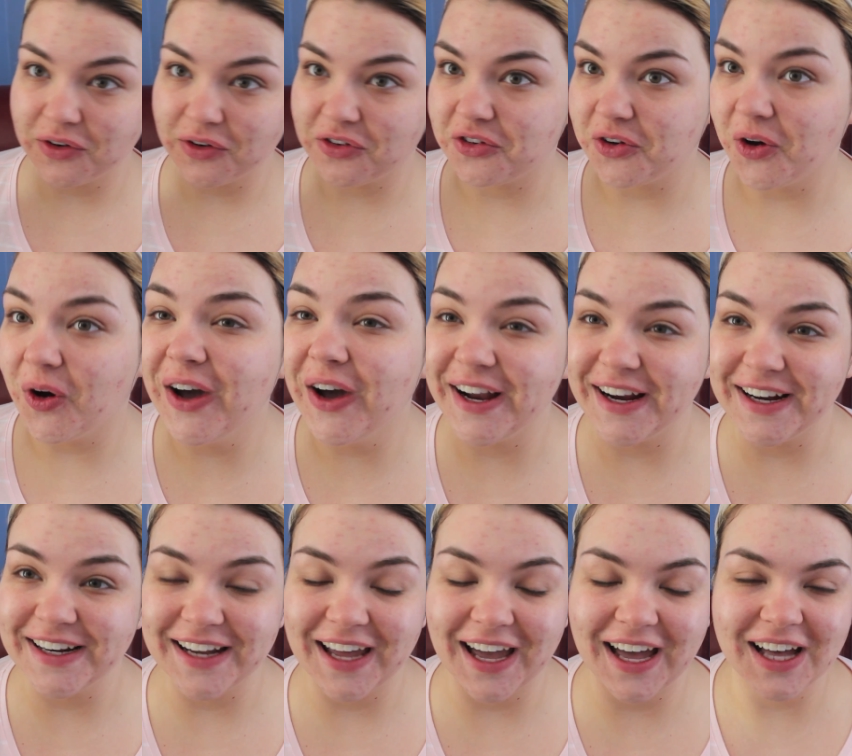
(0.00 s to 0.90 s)

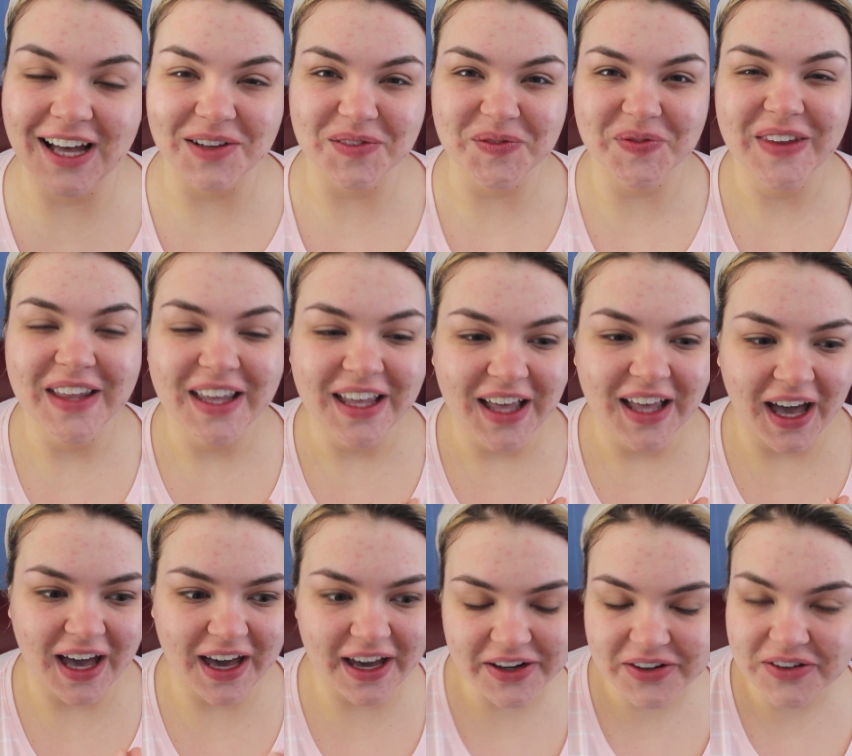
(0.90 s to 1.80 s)
restored. Um,
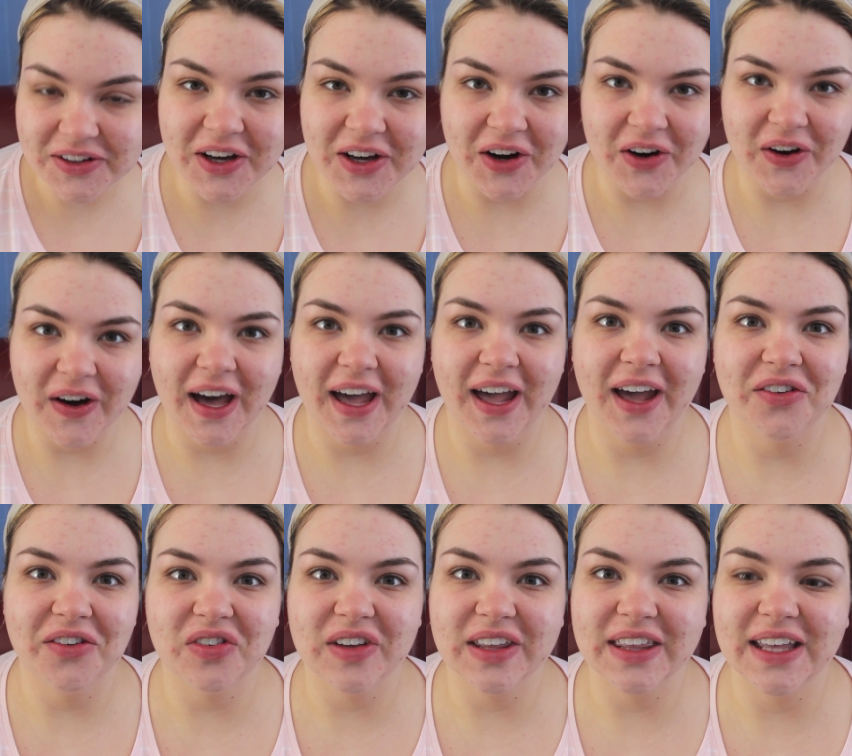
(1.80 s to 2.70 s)
I don't know, I,
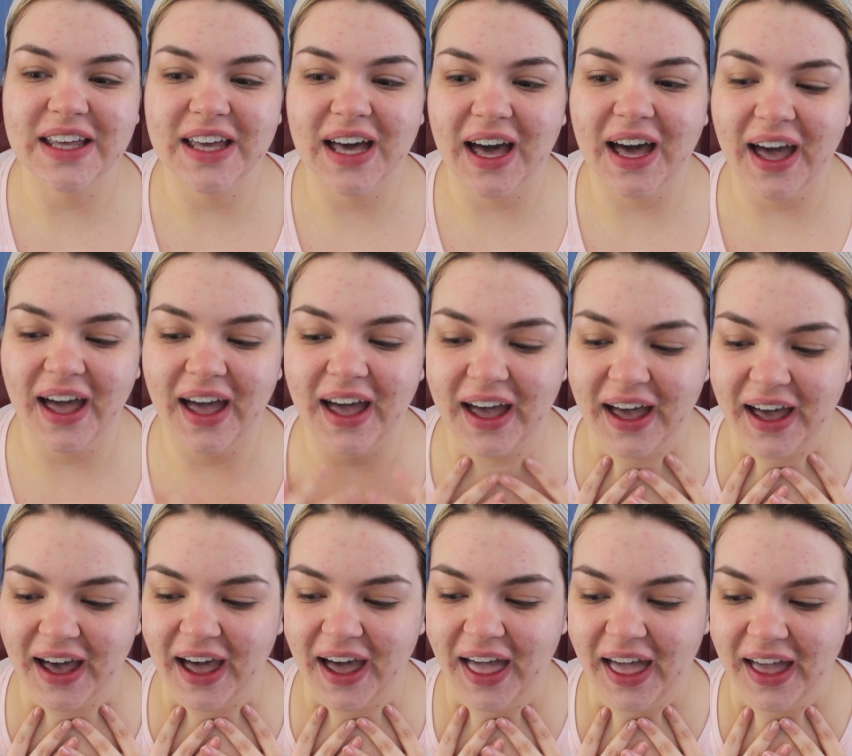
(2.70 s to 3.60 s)
I really,
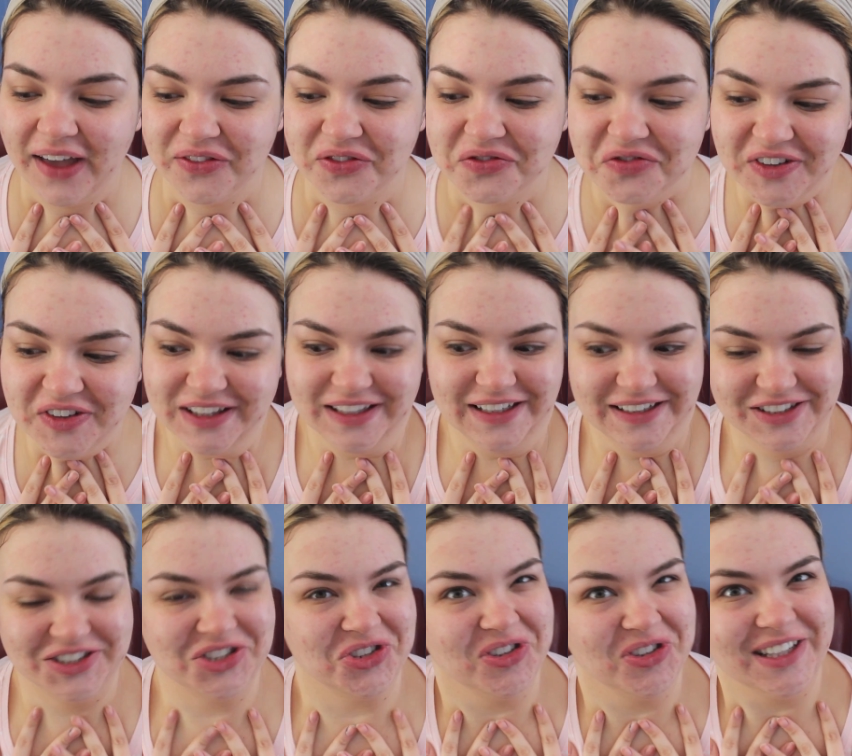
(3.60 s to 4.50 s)
I really
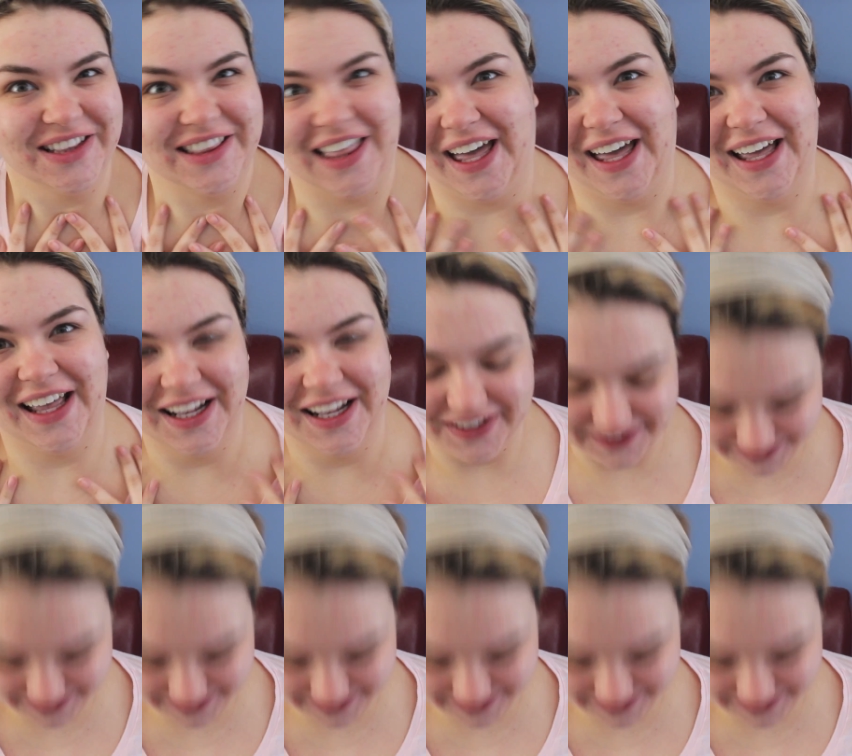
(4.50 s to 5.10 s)
enjoyed that. I